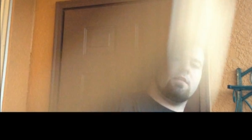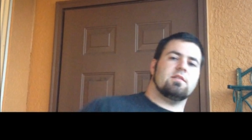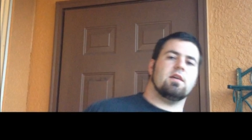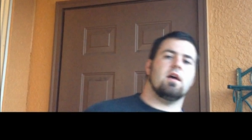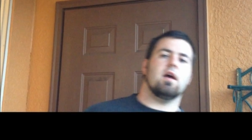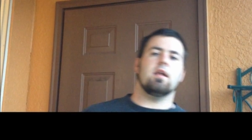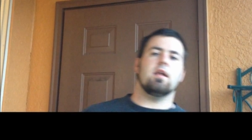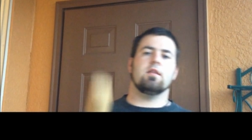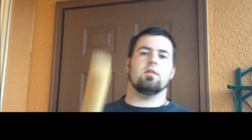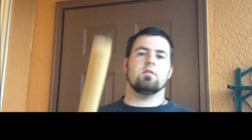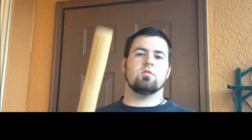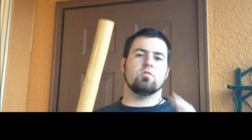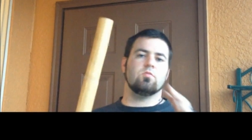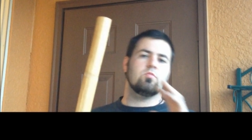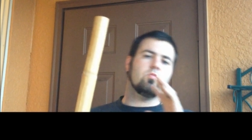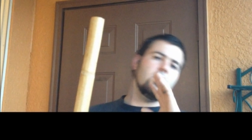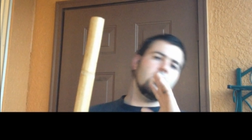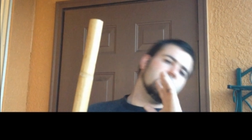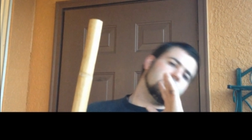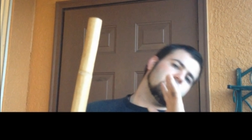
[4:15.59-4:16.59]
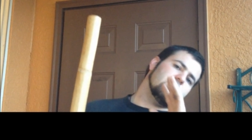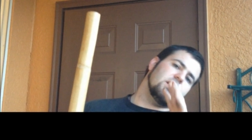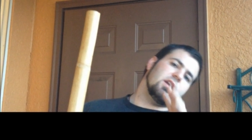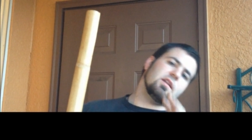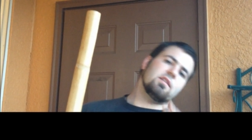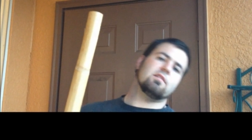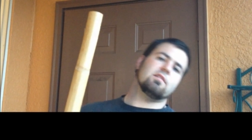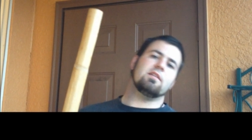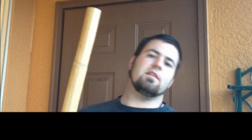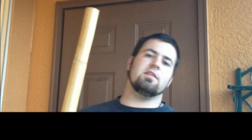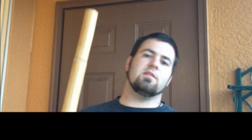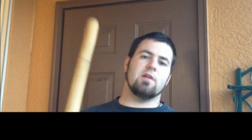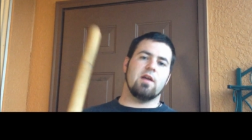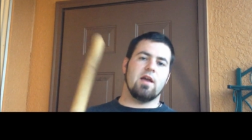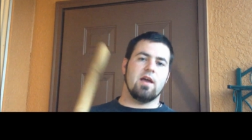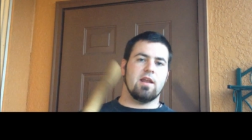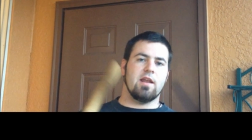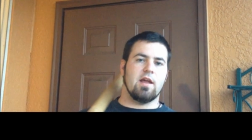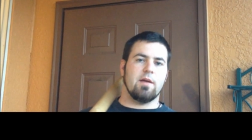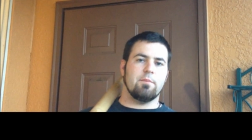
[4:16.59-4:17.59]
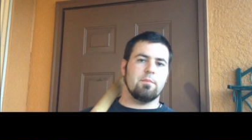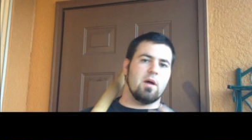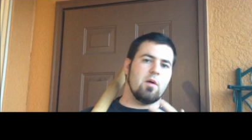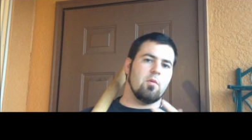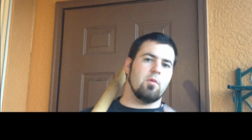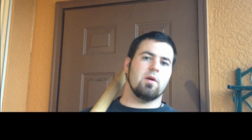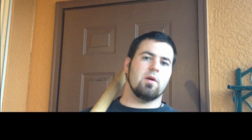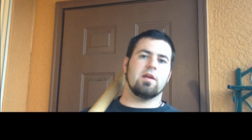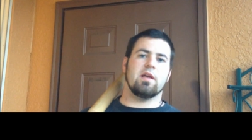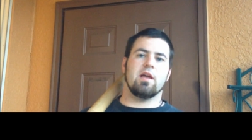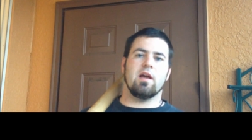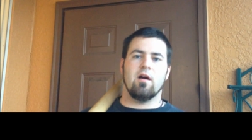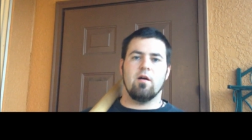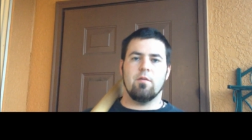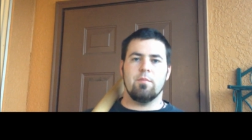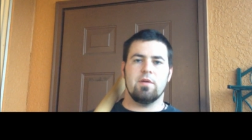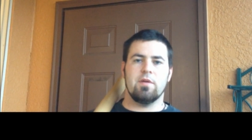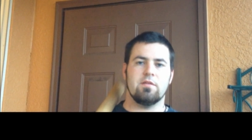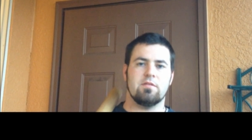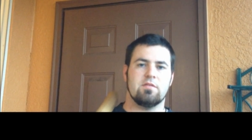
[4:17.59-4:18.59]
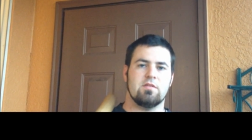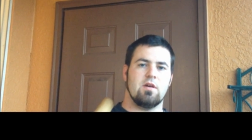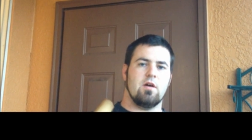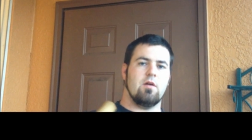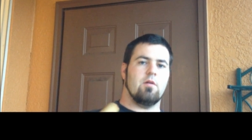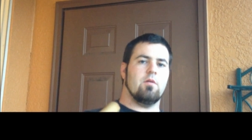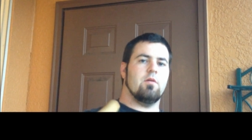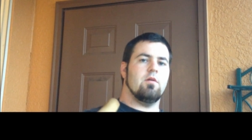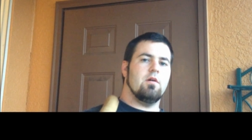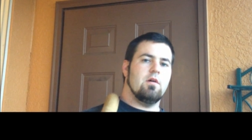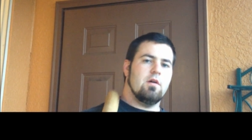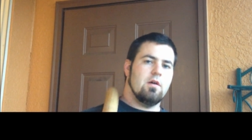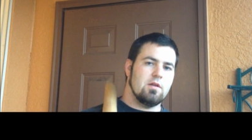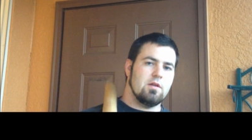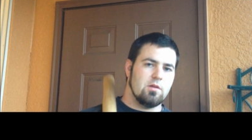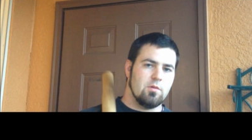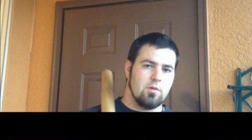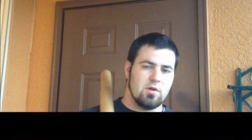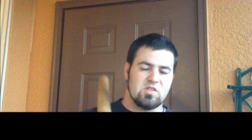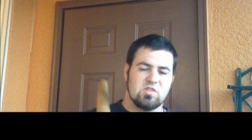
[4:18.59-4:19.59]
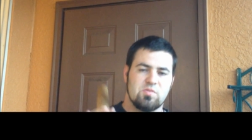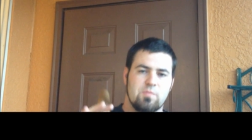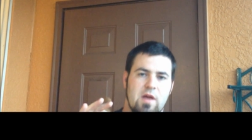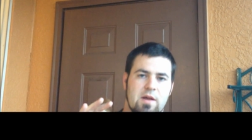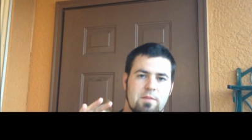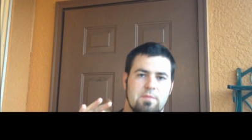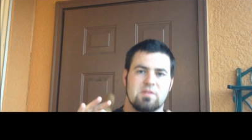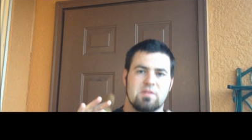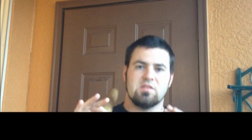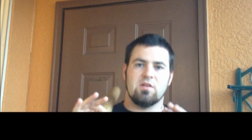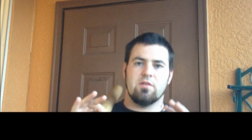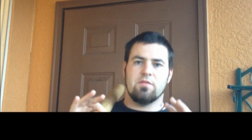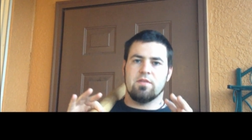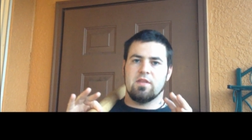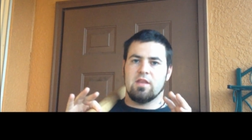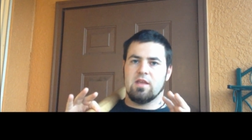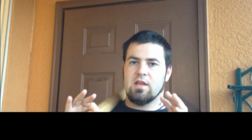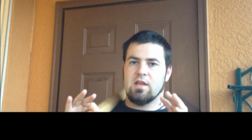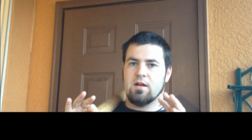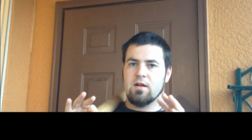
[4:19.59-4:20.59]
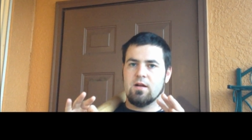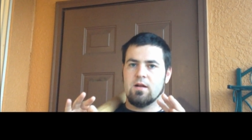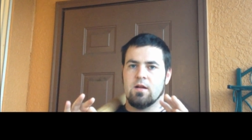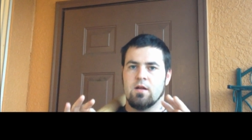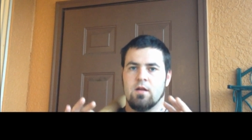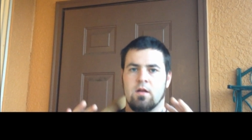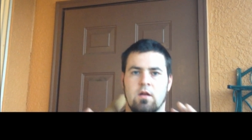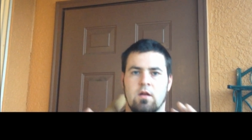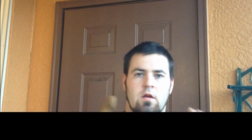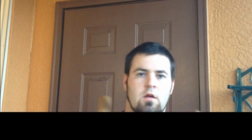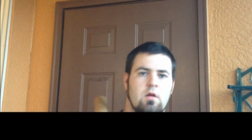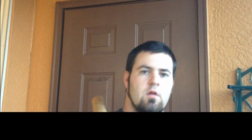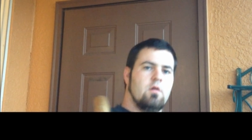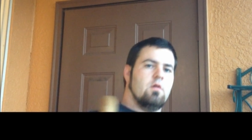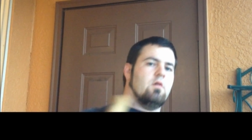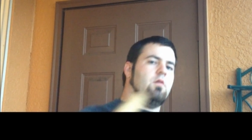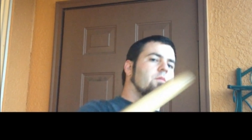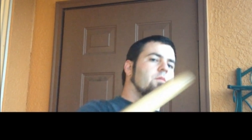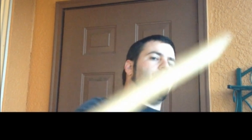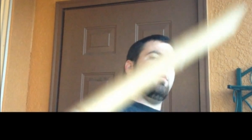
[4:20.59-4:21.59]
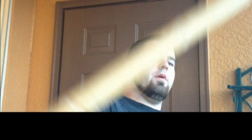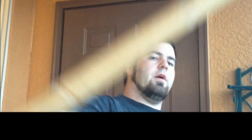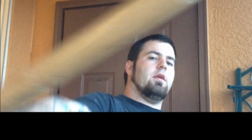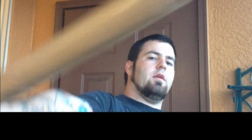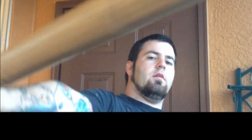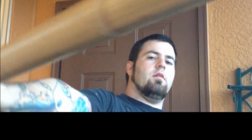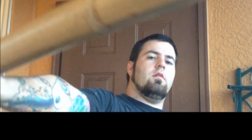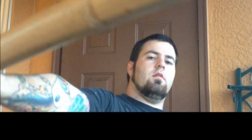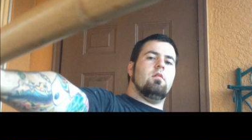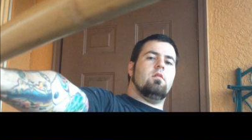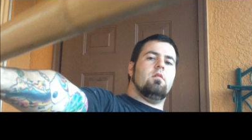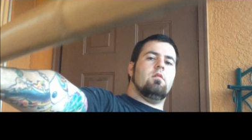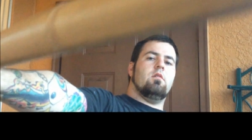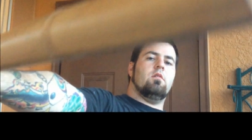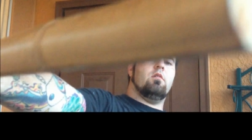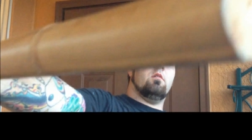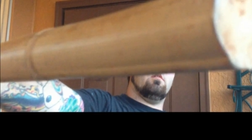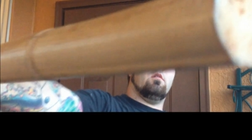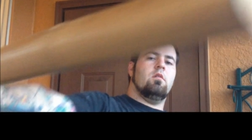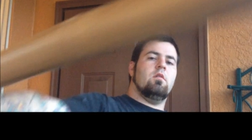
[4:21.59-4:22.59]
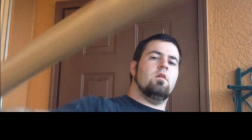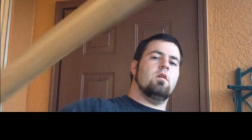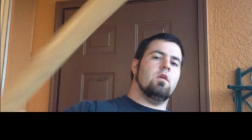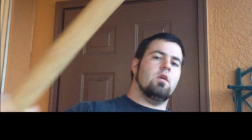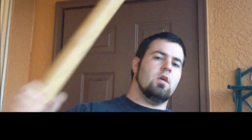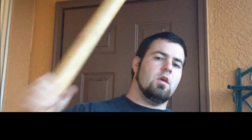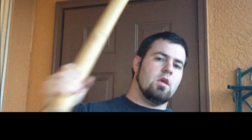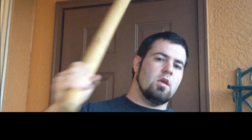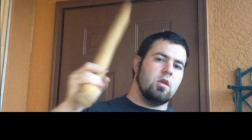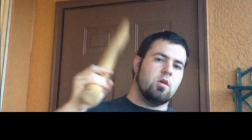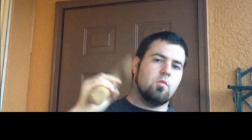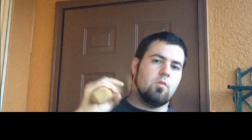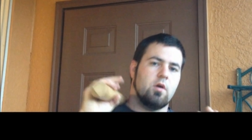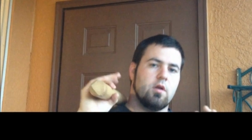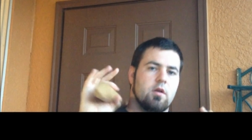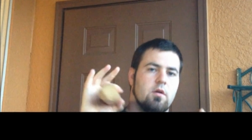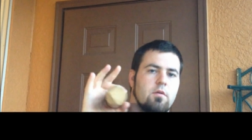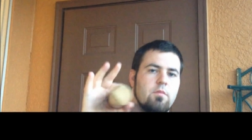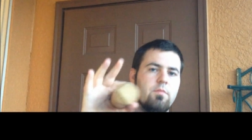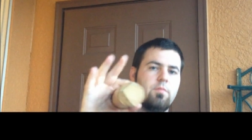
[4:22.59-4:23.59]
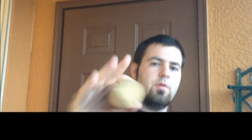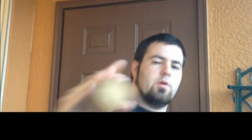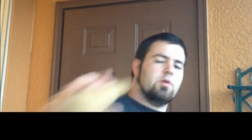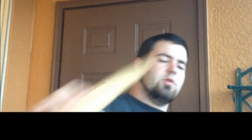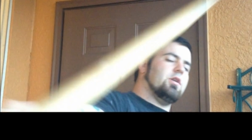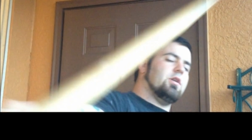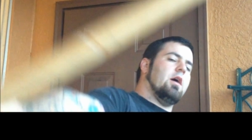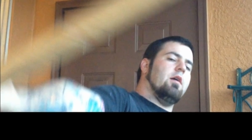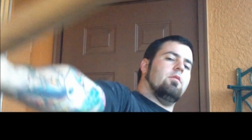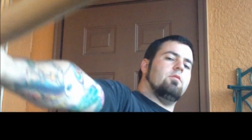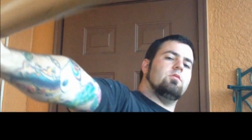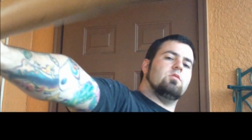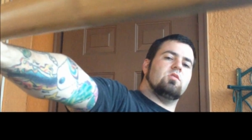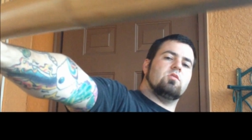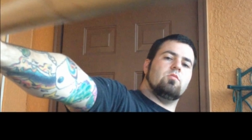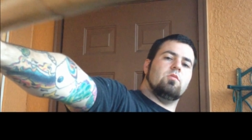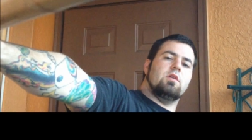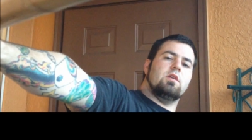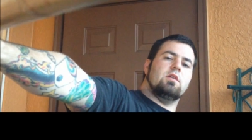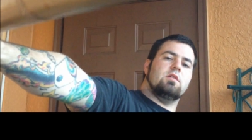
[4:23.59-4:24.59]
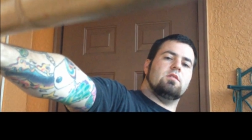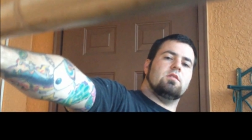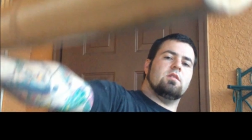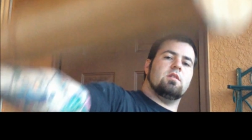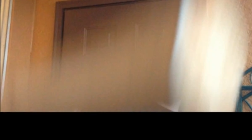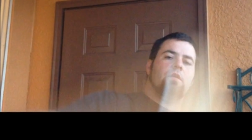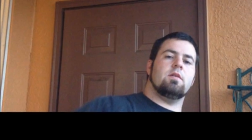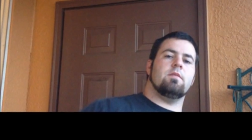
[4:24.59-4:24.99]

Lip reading: side, you want to try not to lean your head. I'm not wearing a helmet, so I don't want to smack myself in the ear. But you want to push out and squeeze.